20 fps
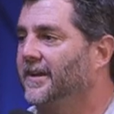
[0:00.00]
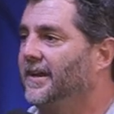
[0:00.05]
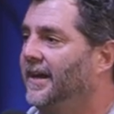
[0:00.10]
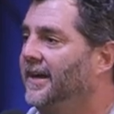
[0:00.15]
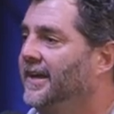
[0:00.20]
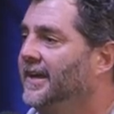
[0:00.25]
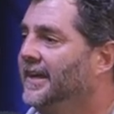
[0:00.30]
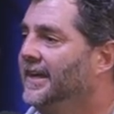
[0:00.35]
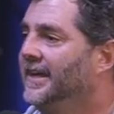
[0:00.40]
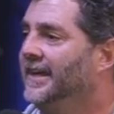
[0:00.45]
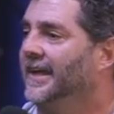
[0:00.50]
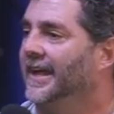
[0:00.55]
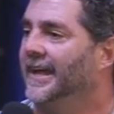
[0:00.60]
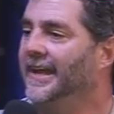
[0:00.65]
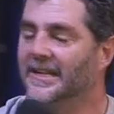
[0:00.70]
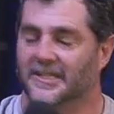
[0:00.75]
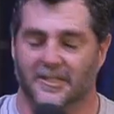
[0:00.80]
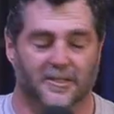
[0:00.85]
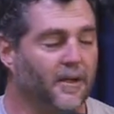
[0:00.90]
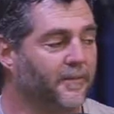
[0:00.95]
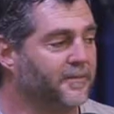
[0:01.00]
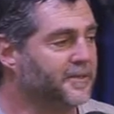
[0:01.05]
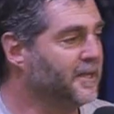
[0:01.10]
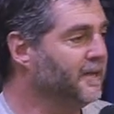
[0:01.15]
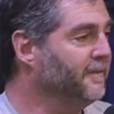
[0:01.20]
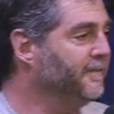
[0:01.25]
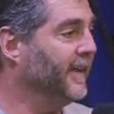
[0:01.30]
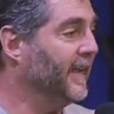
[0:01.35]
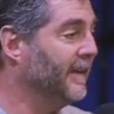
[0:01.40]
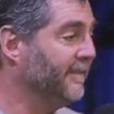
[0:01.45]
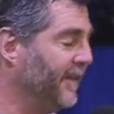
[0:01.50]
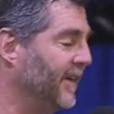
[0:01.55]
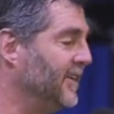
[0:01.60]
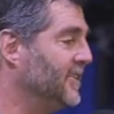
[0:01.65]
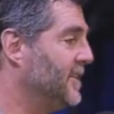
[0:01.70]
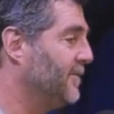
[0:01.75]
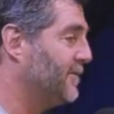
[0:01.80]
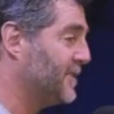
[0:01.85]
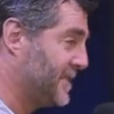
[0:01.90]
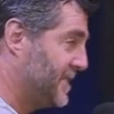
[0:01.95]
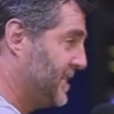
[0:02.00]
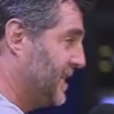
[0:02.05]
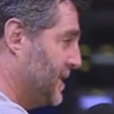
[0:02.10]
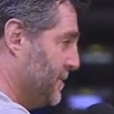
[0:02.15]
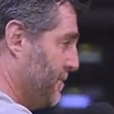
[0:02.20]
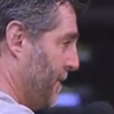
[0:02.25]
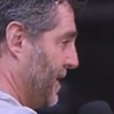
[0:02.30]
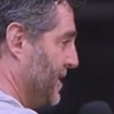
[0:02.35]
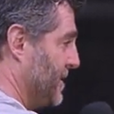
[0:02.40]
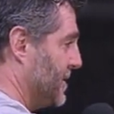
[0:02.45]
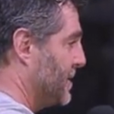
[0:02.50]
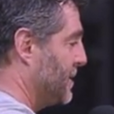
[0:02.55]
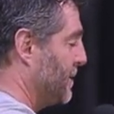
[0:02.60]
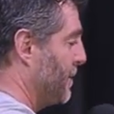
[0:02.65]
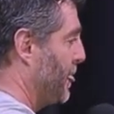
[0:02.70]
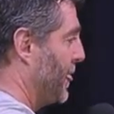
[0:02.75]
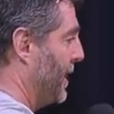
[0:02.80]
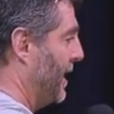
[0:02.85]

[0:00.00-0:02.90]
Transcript: at die. And I stopped surfing, and eventually for six months,